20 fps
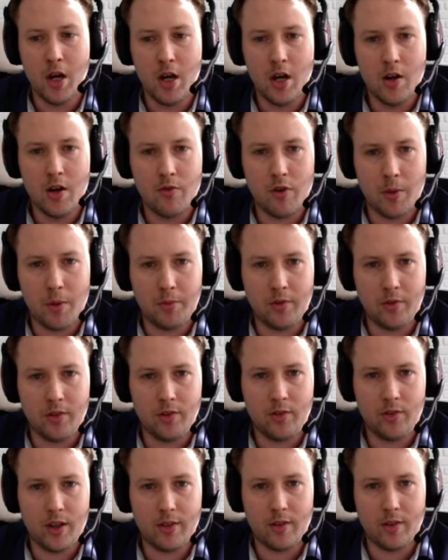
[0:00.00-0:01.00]
for up to
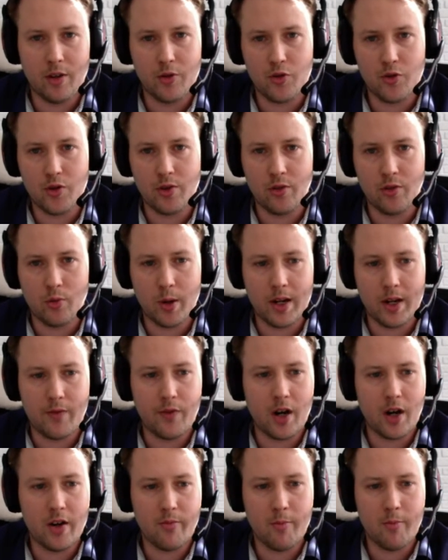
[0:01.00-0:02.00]

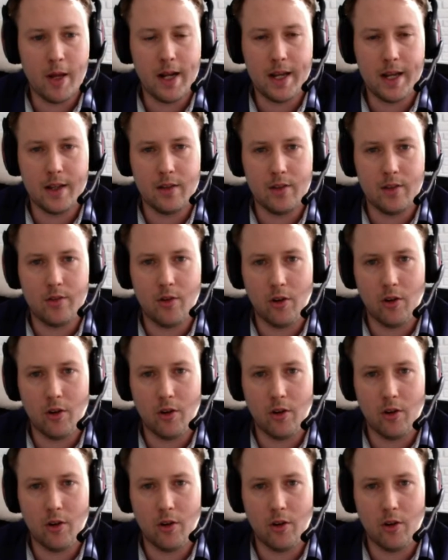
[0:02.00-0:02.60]
$625 million